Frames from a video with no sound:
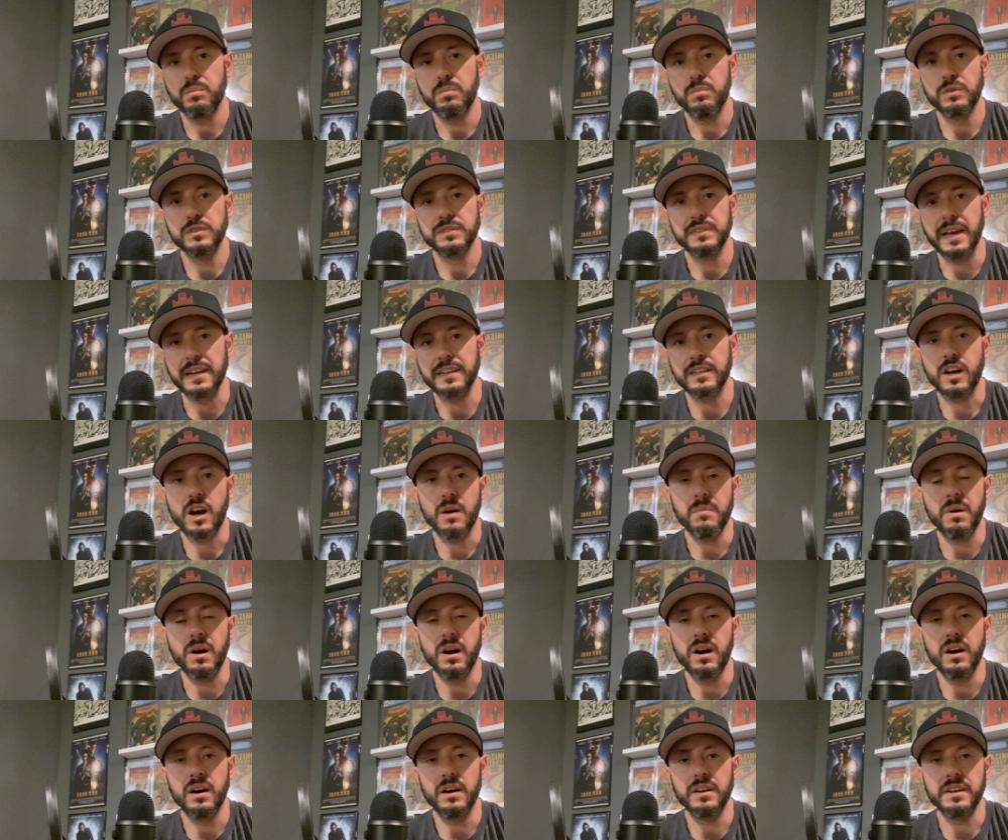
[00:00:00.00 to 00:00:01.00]
then come
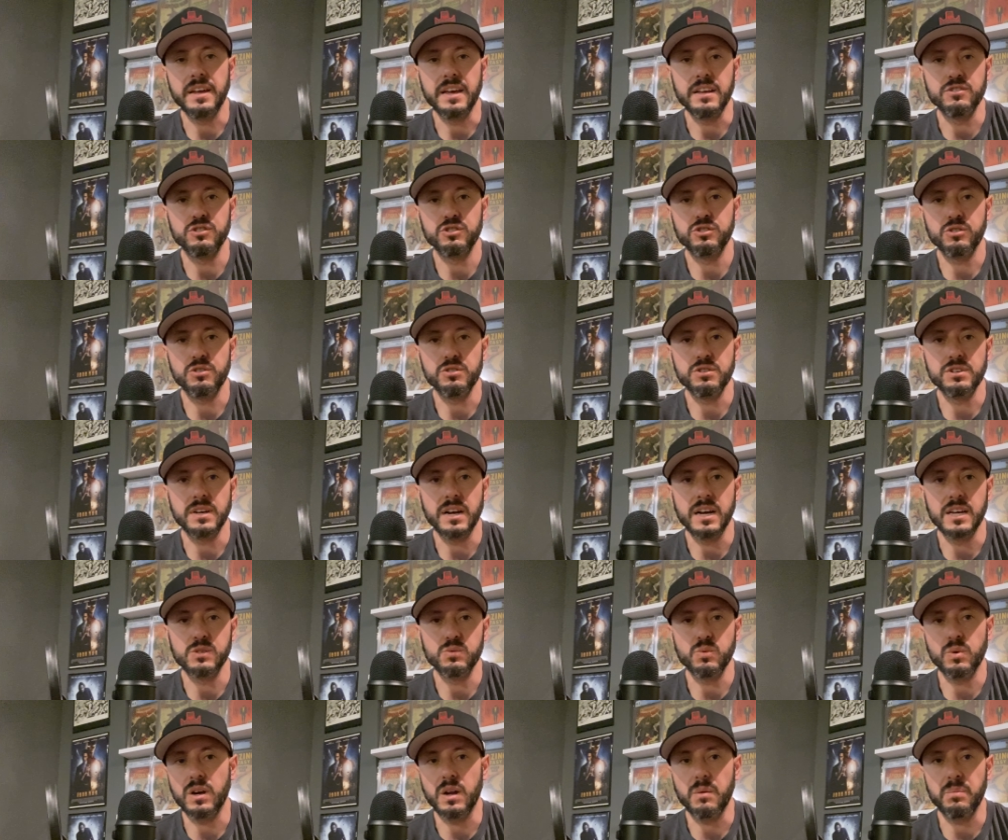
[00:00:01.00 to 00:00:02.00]
on and show you guys
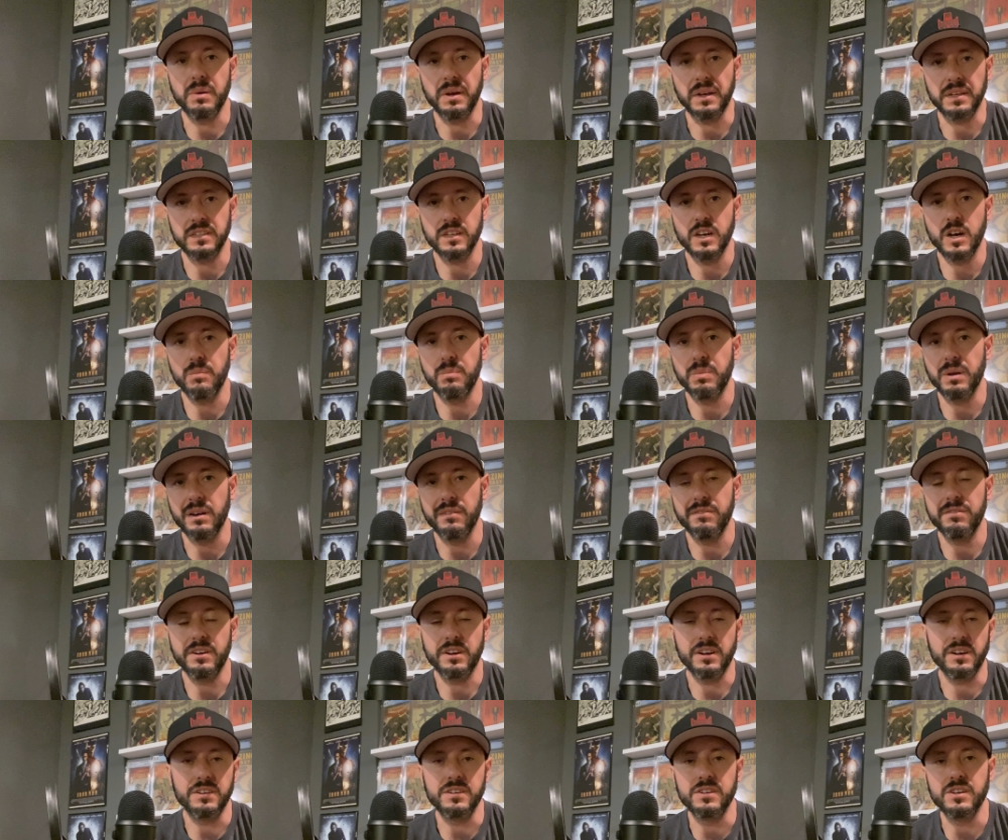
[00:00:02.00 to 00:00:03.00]
what I picked up, but I
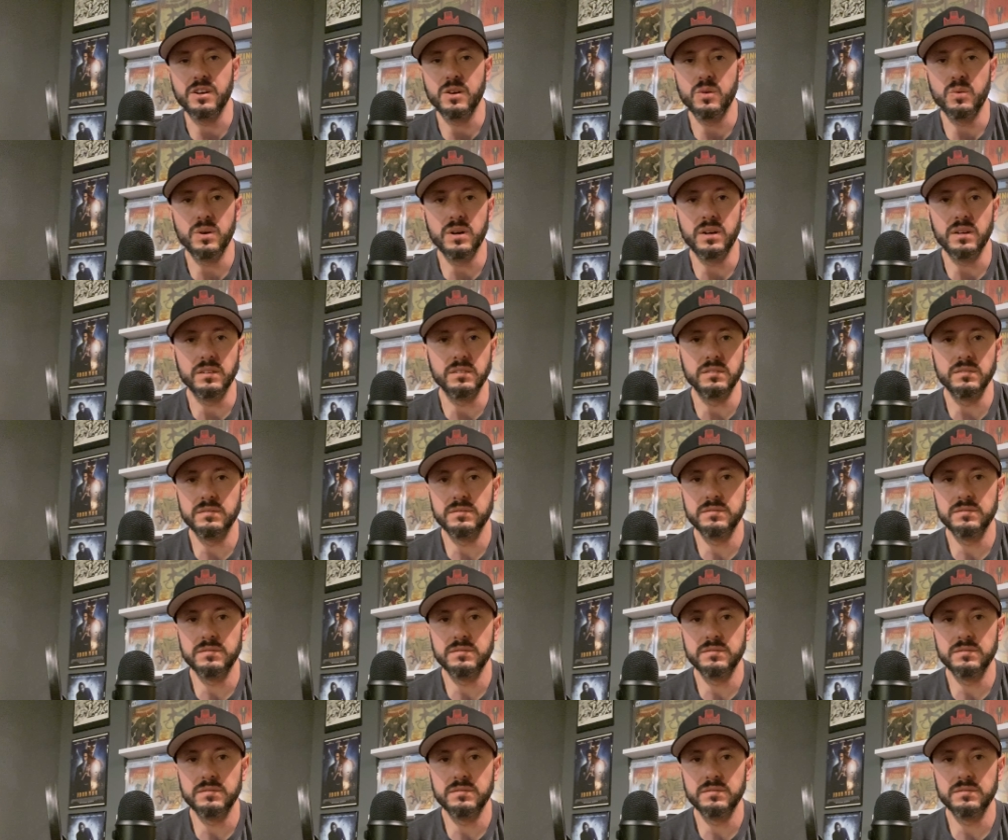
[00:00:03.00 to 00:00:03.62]
figured, you know what?